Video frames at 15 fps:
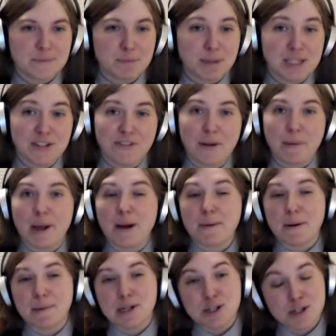place to find my
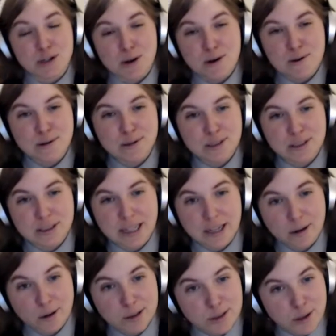upcoming shows,
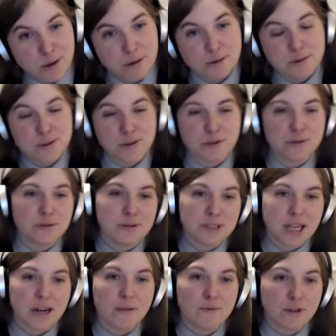and also to
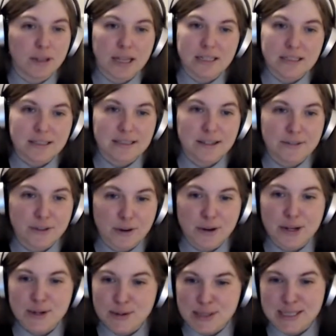sign up for lessons if you're
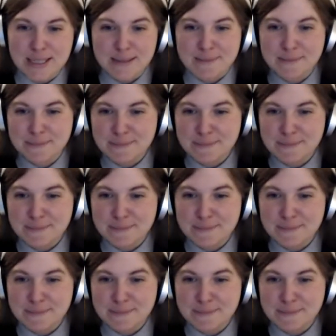interested.